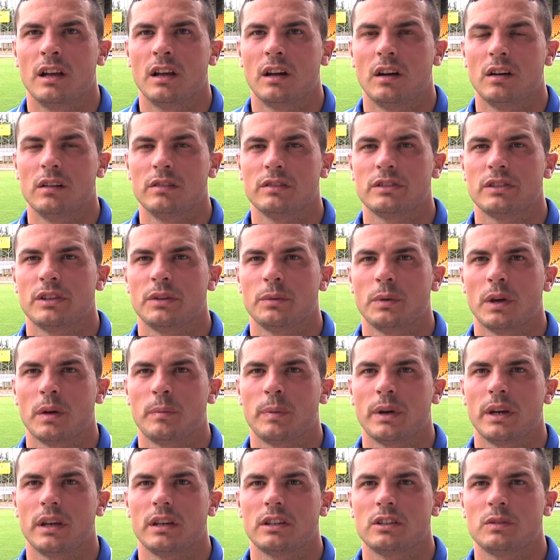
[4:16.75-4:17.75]
obviously be a
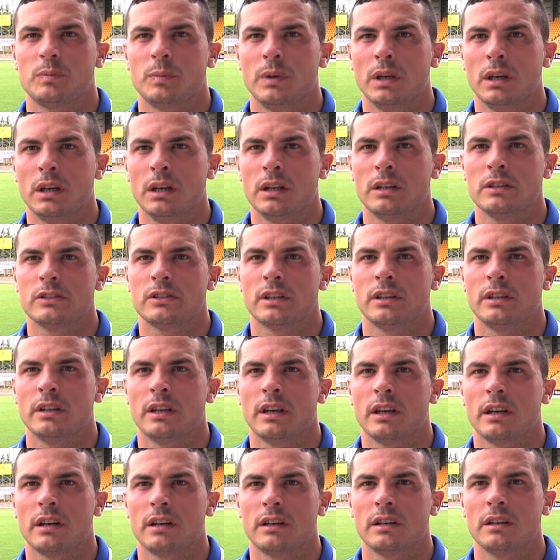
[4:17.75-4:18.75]
bit of experience in
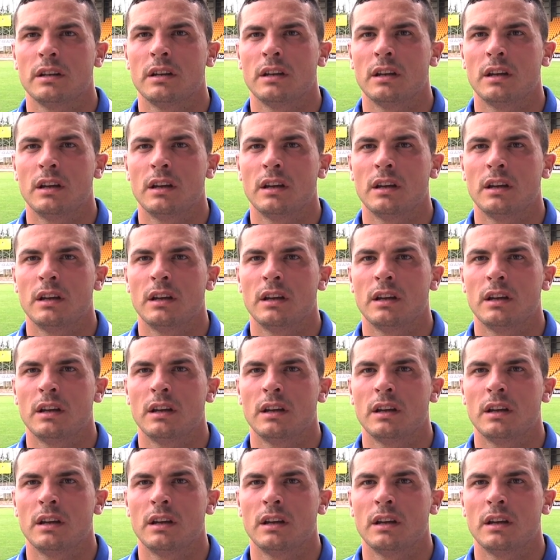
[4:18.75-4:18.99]
there and